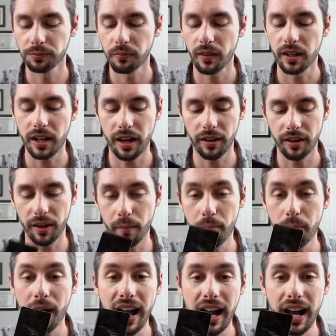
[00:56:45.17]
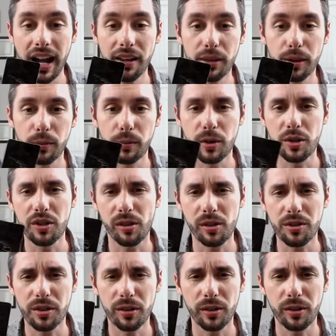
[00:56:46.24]
Now, the path, which
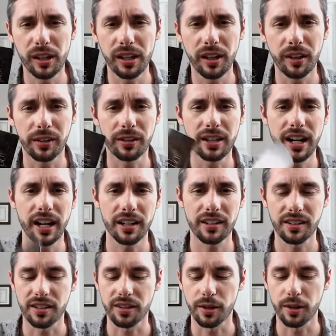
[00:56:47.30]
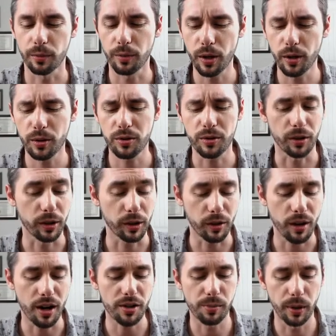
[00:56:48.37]
also in other decks is the roads or the
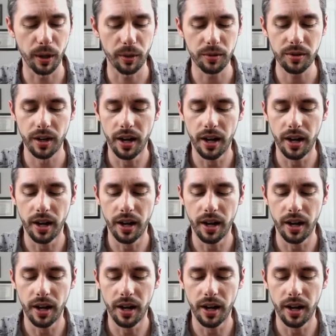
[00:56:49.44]
crossroads,